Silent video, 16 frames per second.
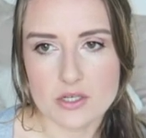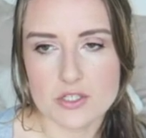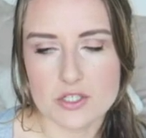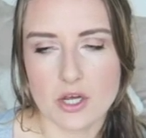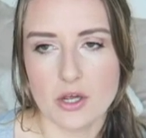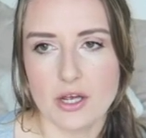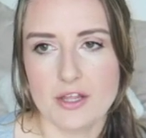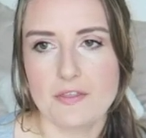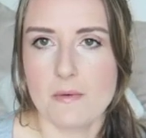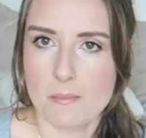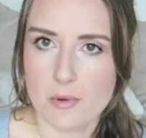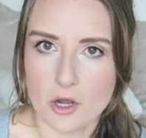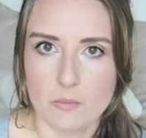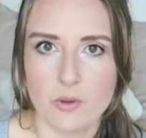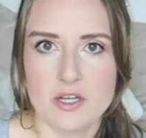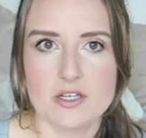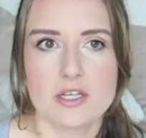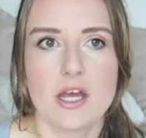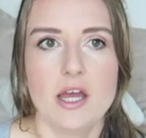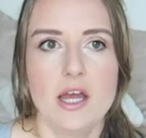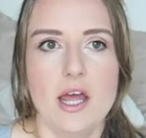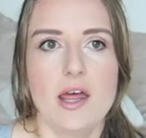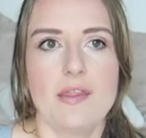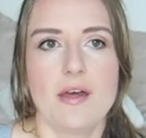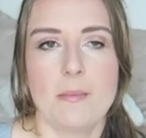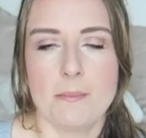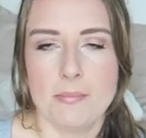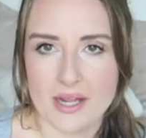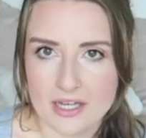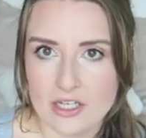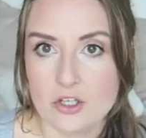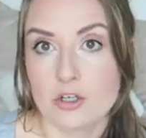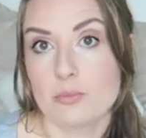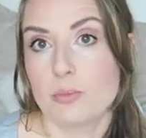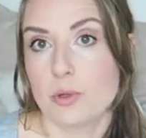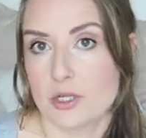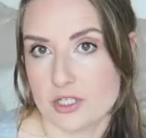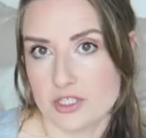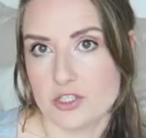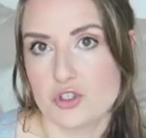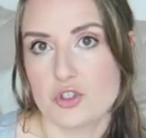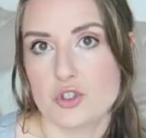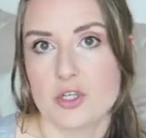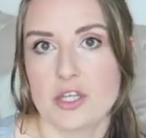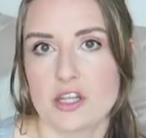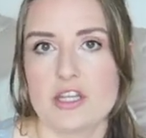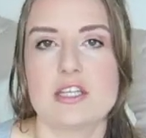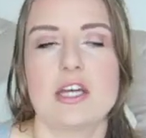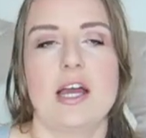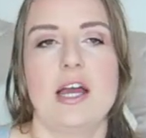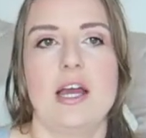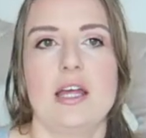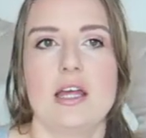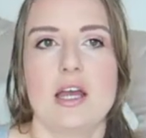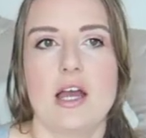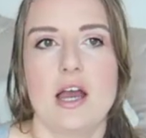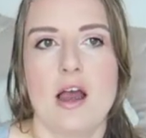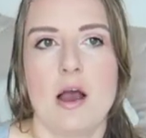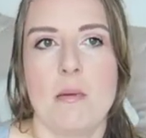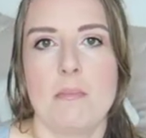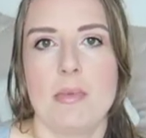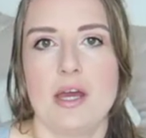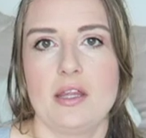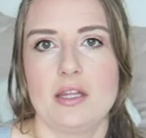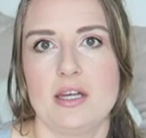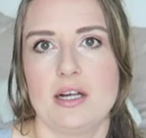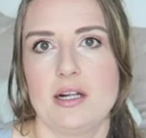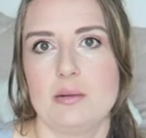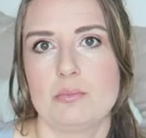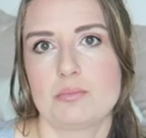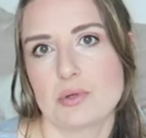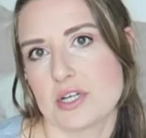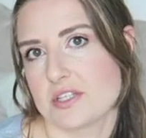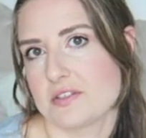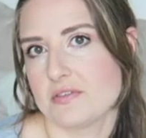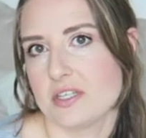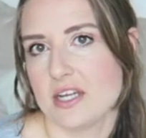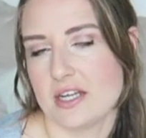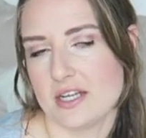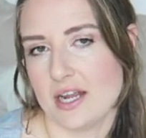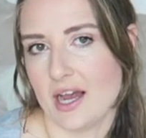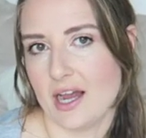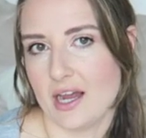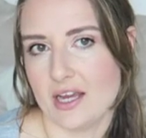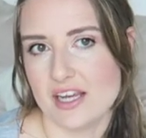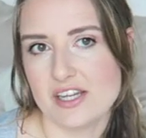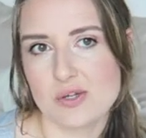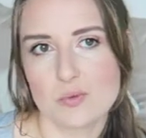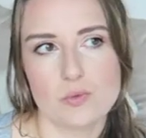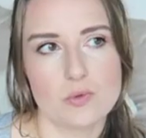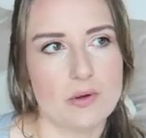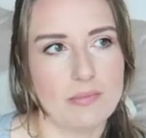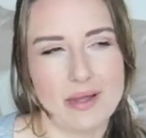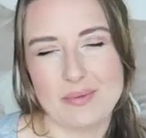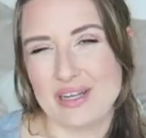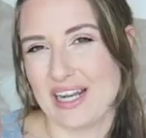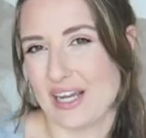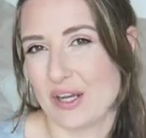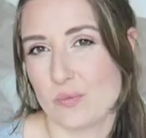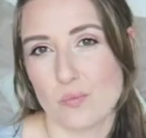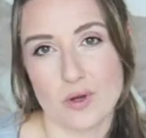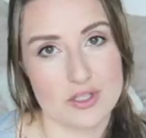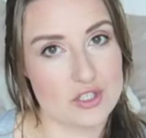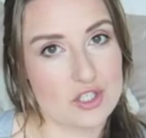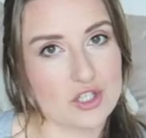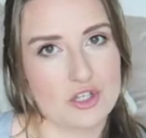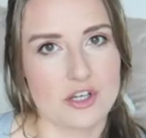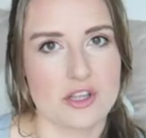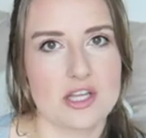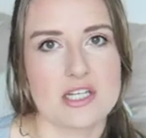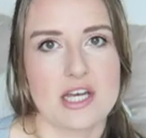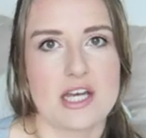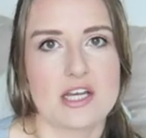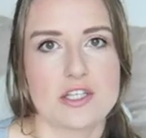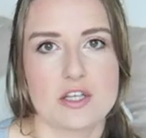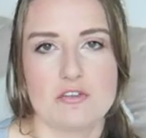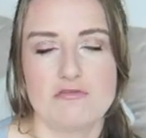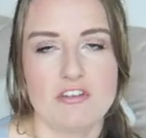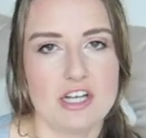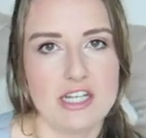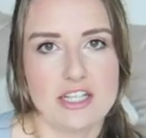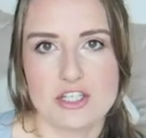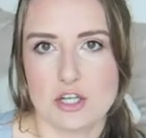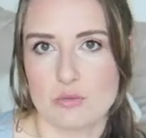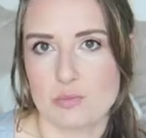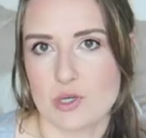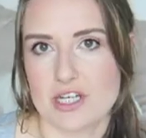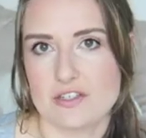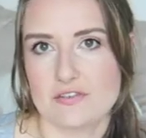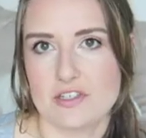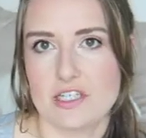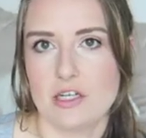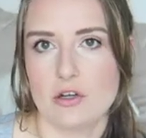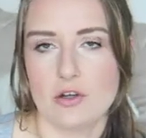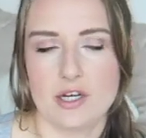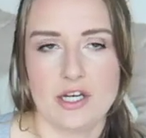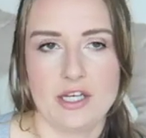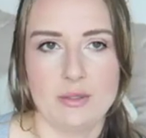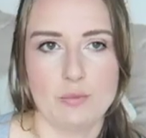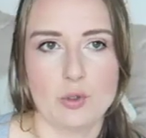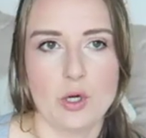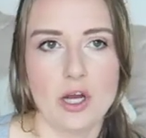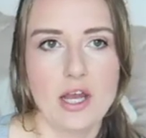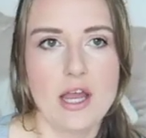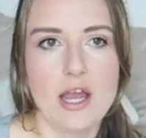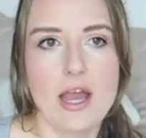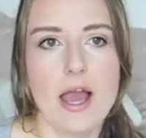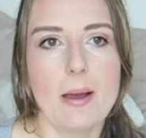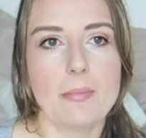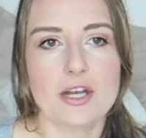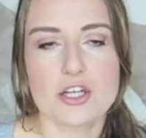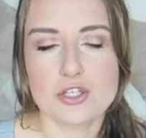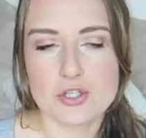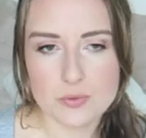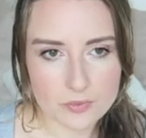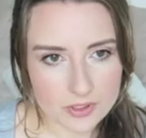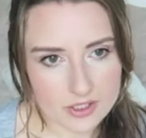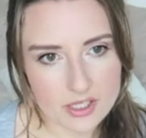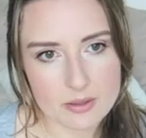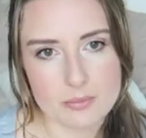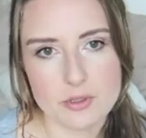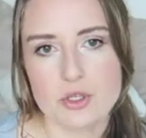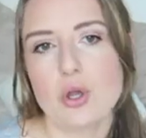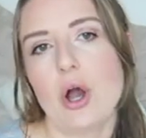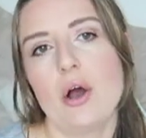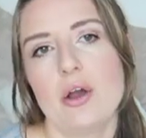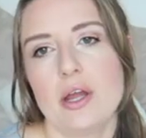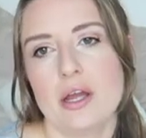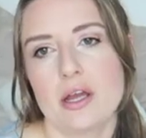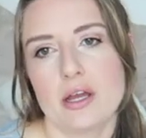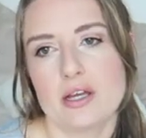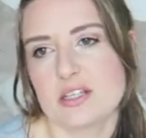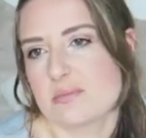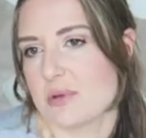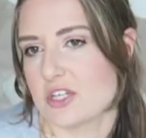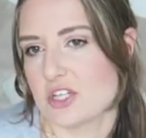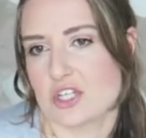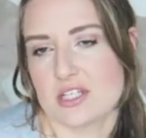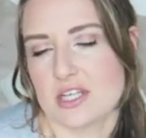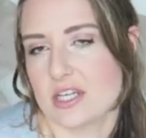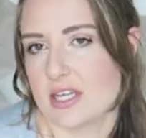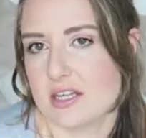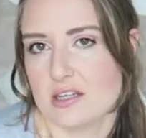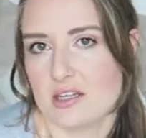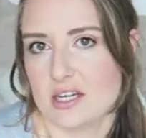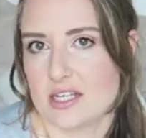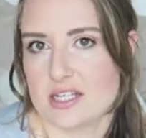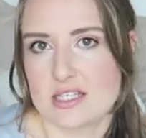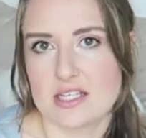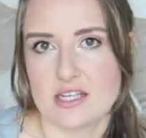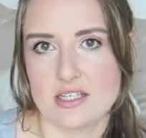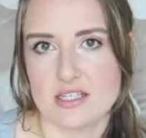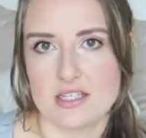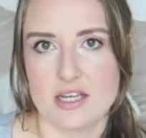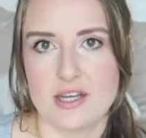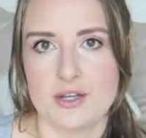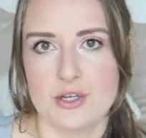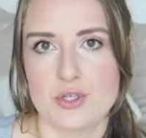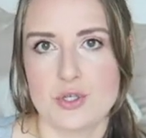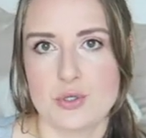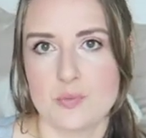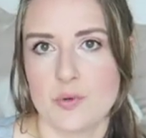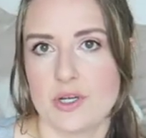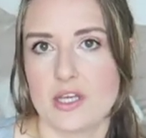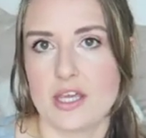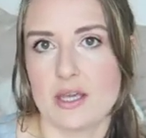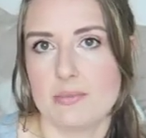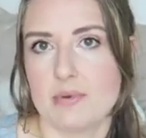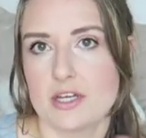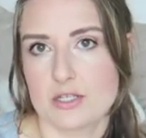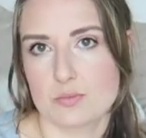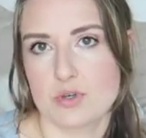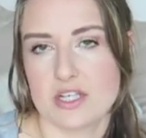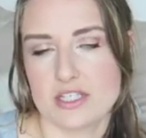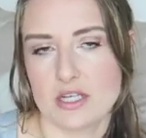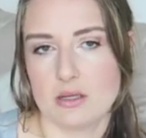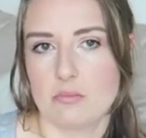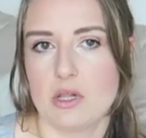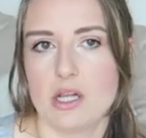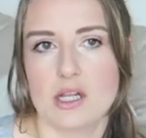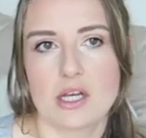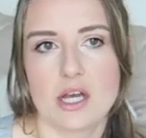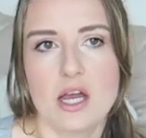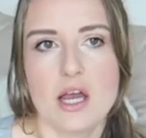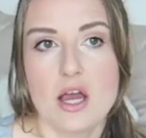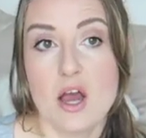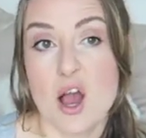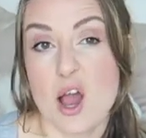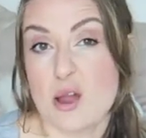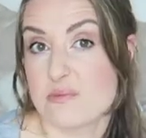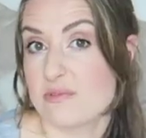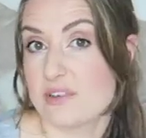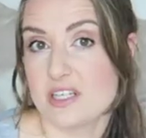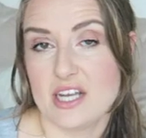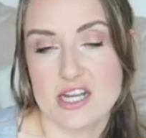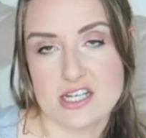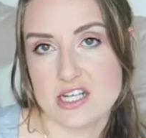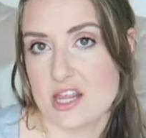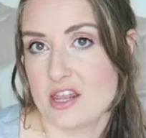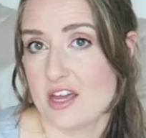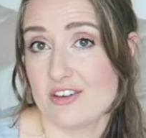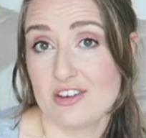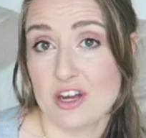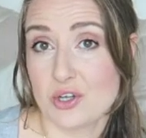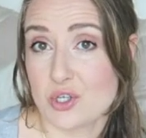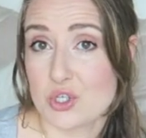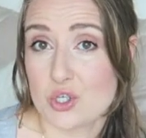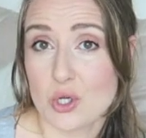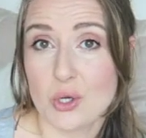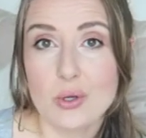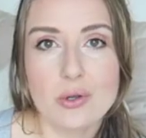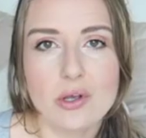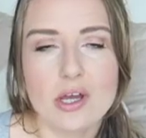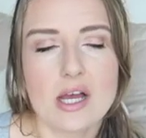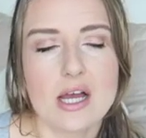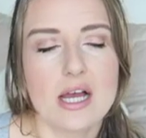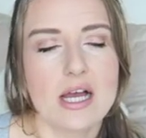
So at the moment they're mainly on bottles during the day, and then I'll breastfeed at night, or maybe like once during the day. So I really don't breastfeed a lot anymore, but I do want to keep it going as much as I can, like I said, and I do want to keep expressing milk hopefully until they're around 2.